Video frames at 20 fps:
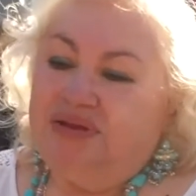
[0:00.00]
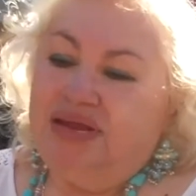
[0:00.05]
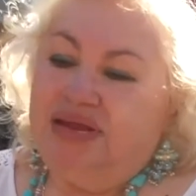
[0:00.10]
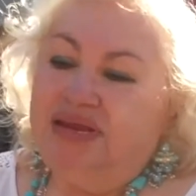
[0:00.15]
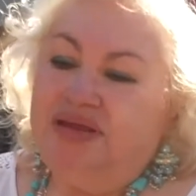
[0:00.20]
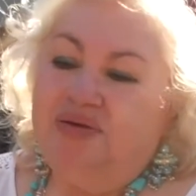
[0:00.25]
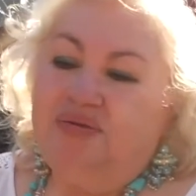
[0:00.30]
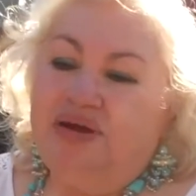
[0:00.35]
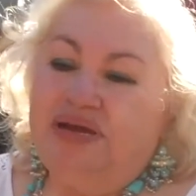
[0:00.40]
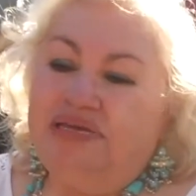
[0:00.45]
But
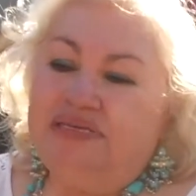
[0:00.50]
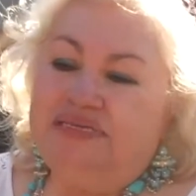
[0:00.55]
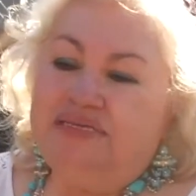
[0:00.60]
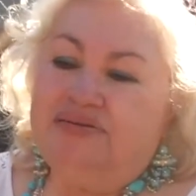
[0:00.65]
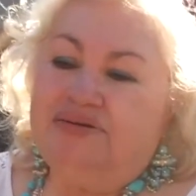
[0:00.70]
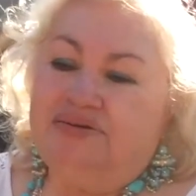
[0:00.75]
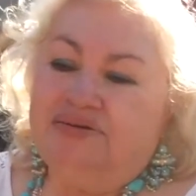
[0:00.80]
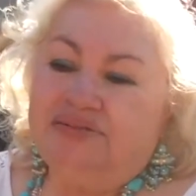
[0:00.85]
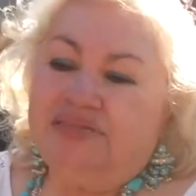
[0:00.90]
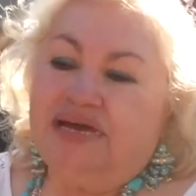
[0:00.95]
anyways, you
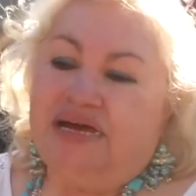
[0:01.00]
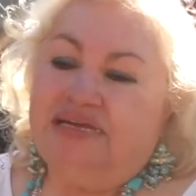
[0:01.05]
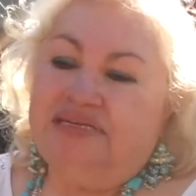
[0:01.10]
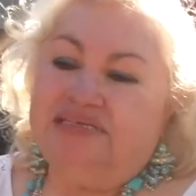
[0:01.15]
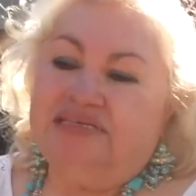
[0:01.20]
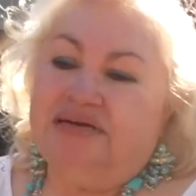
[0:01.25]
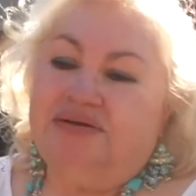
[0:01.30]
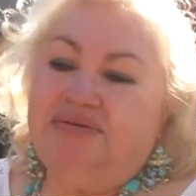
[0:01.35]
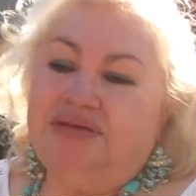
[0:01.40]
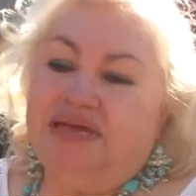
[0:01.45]
know,
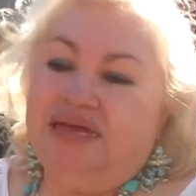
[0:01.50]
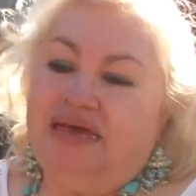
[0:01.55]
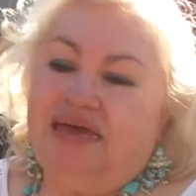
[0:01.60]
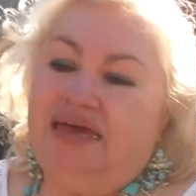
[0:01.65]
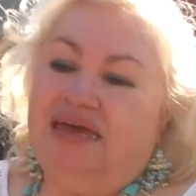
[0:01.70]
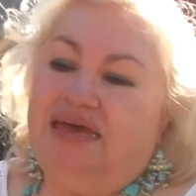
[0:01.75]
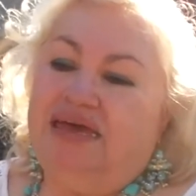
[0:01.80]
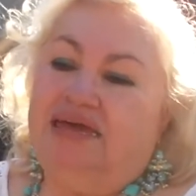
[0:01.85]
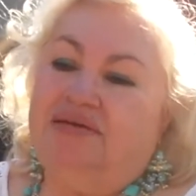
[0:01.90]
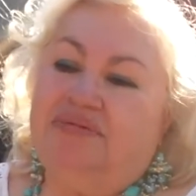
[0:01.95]
that's how we
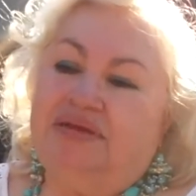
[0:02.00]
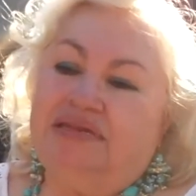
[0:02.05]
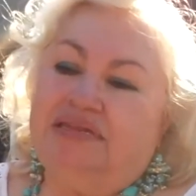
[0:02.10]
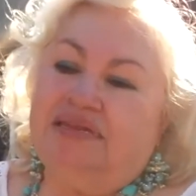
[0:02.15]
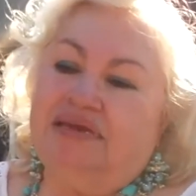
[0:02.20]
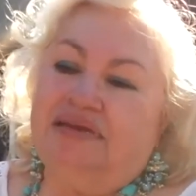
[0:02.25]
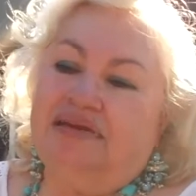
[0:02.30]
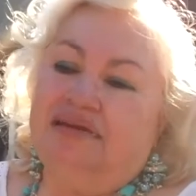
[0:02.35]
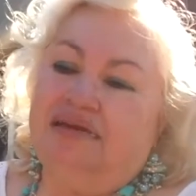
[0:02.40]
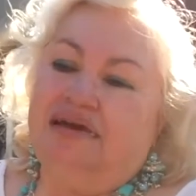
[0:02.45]
came, and
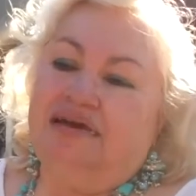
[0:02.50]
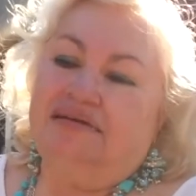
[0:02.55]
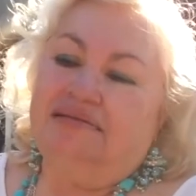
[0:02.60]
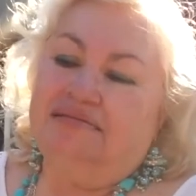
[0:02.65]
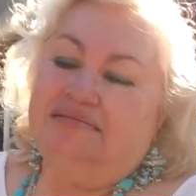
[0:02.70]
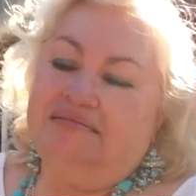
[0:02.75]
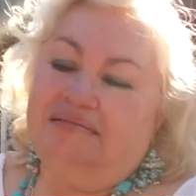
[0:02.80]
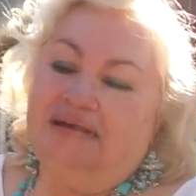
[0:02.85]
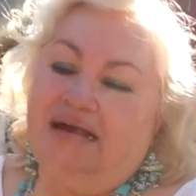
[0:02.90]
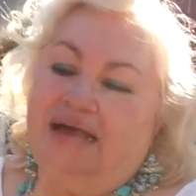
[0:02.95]
then
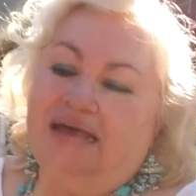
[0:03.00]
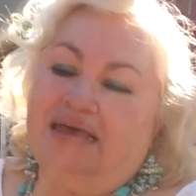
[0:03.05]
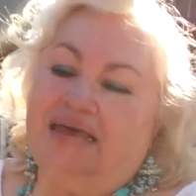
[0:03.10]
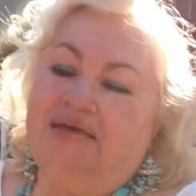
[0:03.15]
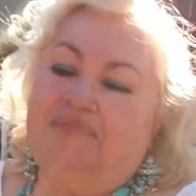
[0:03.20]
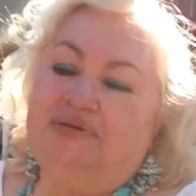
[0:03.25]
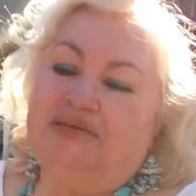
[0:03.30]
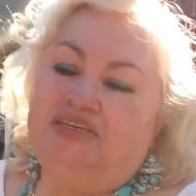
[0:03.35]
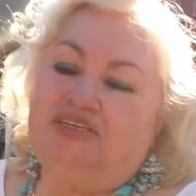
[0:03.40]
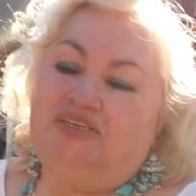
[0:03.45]
I
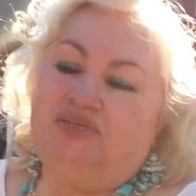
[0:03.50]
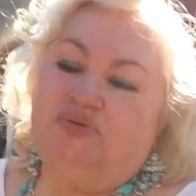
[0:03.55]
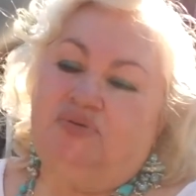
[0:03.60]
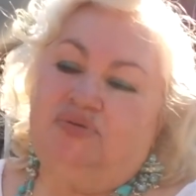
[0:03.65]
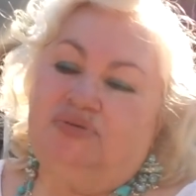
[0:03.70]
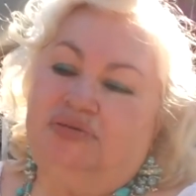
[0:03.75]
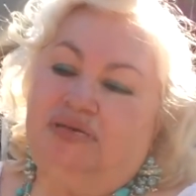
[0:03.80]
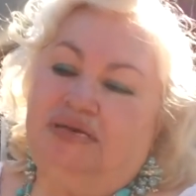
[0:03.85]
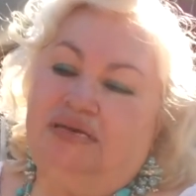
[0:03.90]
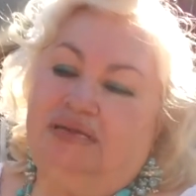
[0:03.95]
came in
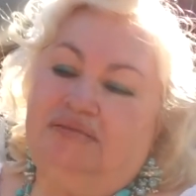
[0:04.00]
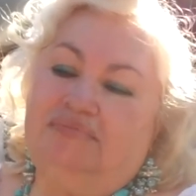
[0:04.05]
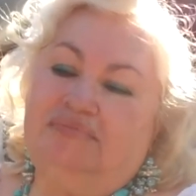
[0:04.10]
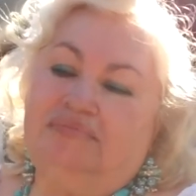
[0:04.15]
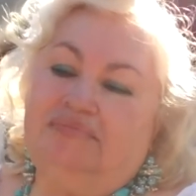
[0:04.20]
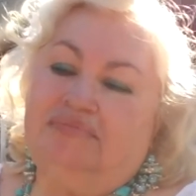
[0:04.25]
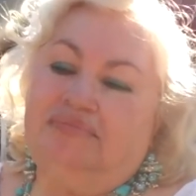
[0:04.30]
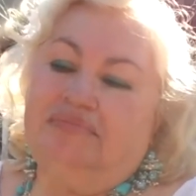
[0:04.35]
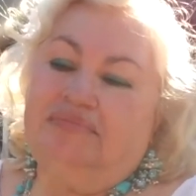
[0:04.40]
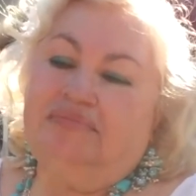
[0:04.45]
June, and
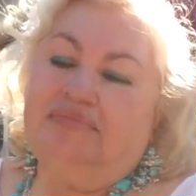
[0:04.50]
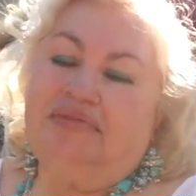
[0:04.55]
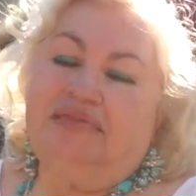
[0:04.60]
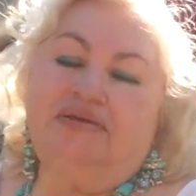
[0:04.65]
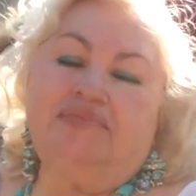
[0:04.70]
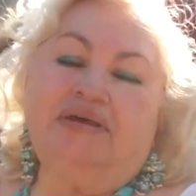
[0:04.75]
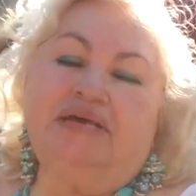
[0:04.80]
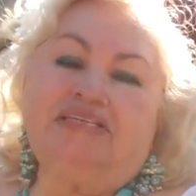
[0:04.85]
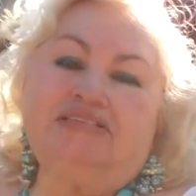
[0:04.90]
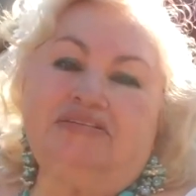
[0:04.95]

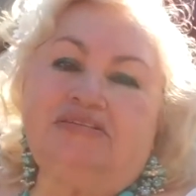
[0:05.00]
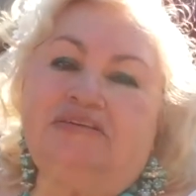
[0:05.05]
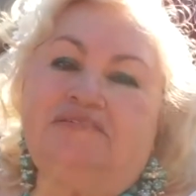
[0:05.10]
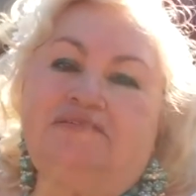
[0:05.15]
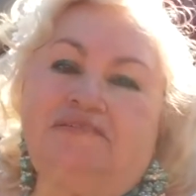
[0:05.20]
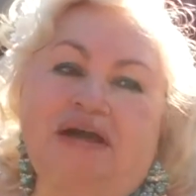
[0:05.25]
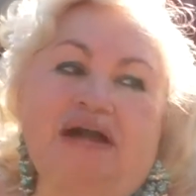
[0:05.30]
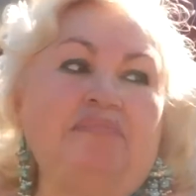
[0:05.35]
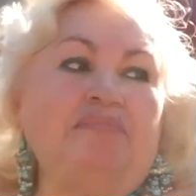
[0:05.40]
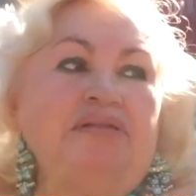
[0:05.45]
the rest of the
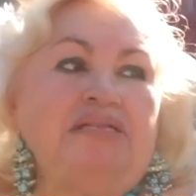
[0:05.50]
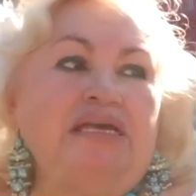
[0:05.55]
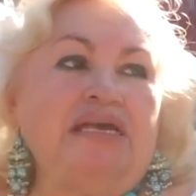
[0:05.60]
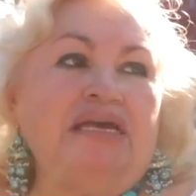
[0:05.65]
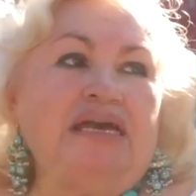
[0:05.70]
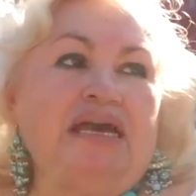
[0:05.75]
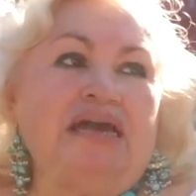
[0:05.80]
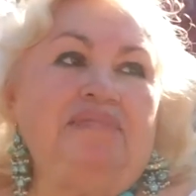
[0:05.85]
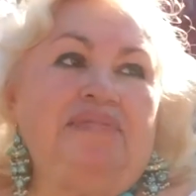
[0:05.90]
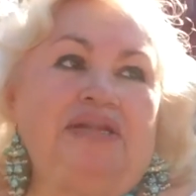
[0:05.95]
family
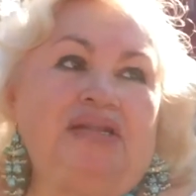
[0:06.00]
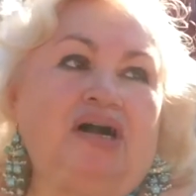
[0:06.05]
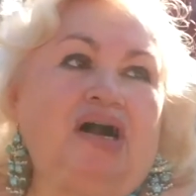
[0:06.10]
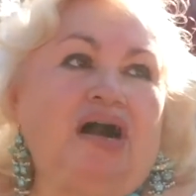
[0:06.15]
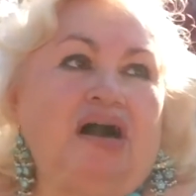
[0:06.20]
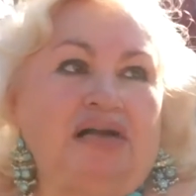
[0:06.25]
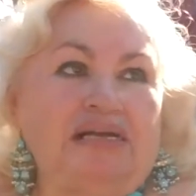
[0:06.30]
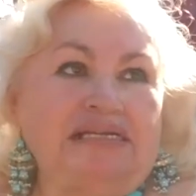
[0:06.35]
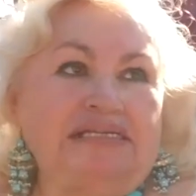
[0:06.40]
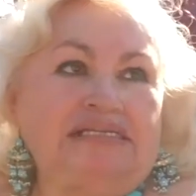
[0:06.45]
came in
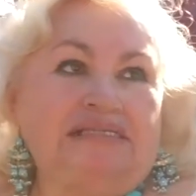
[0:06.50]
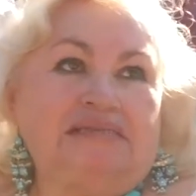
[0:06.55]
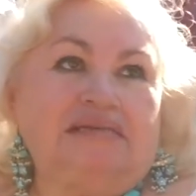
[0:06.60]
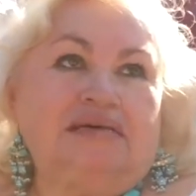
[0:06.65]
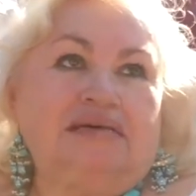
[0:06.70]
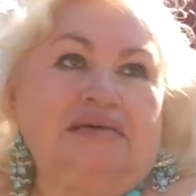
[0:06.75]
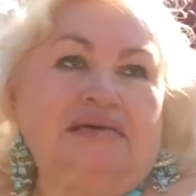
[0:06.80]
August.